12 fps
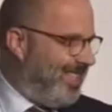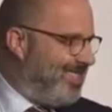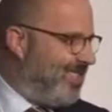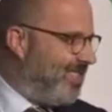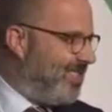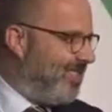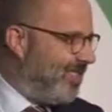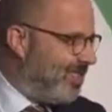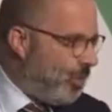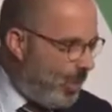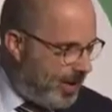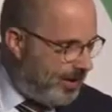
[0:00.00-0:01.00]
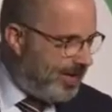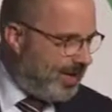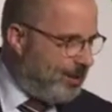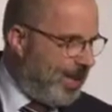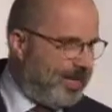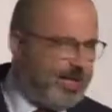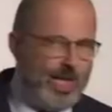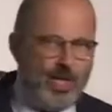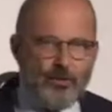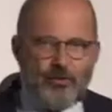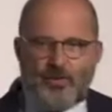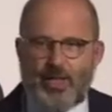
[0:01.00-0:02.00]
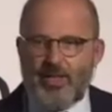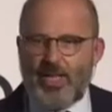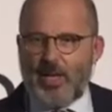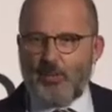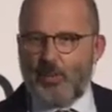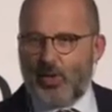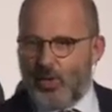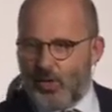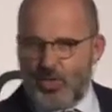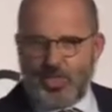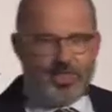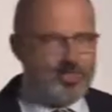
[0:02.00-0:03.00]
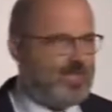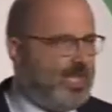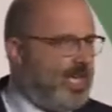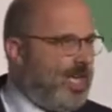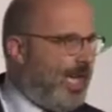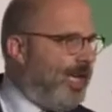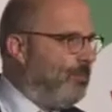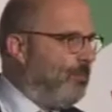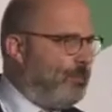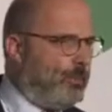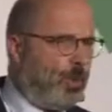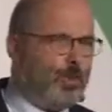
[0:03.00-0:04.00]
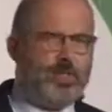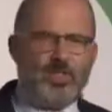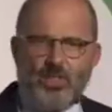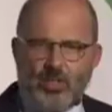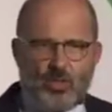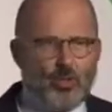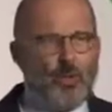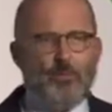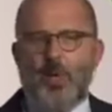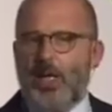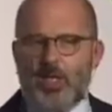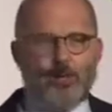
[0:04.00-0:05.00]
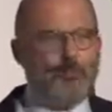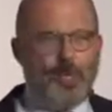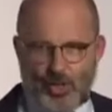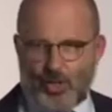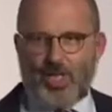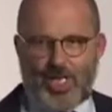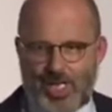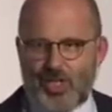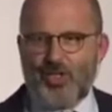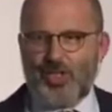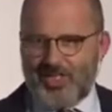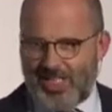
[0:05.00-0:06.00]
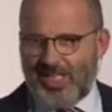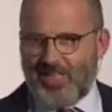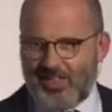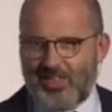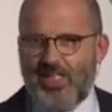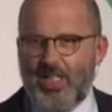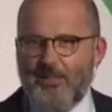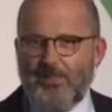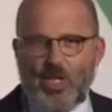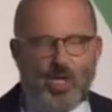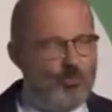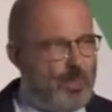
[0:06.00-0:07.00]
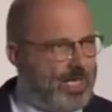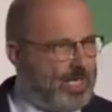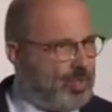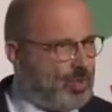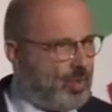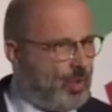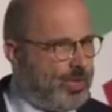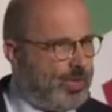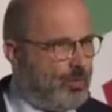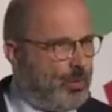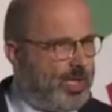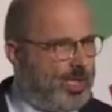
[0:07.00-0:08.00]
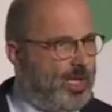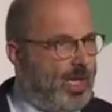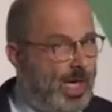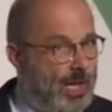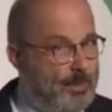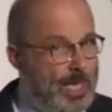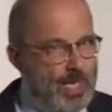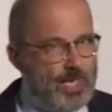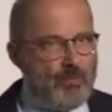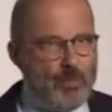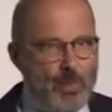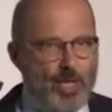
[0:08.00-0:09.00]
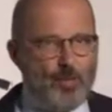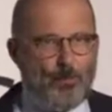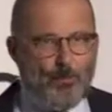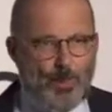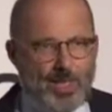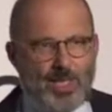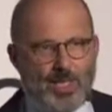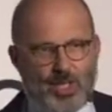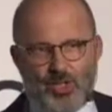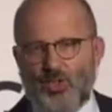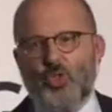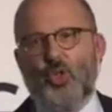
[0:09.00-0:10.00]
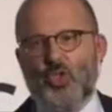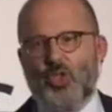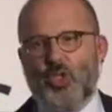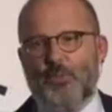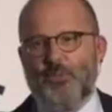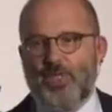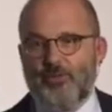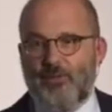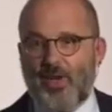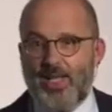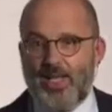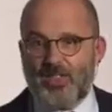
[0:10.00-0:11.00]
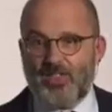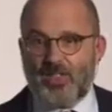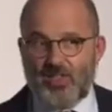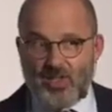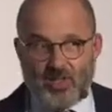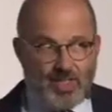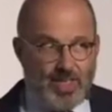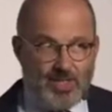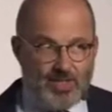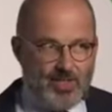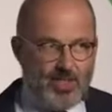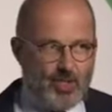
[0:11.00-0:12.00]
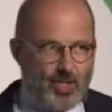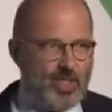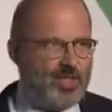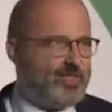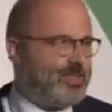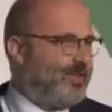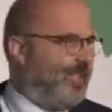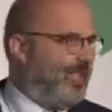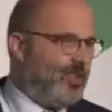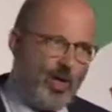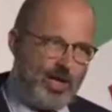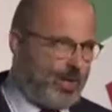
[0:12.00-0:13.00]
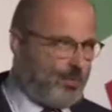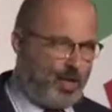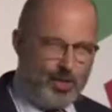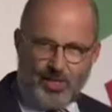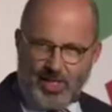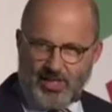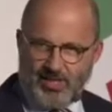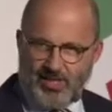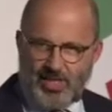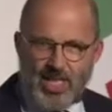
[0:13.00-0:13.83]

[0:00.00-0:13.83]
existence, worrying about how to fund our projects, and pulled us into a much, much larger task of making sure that we are part of a much bigger consortium that finances the SDGs, not our projects.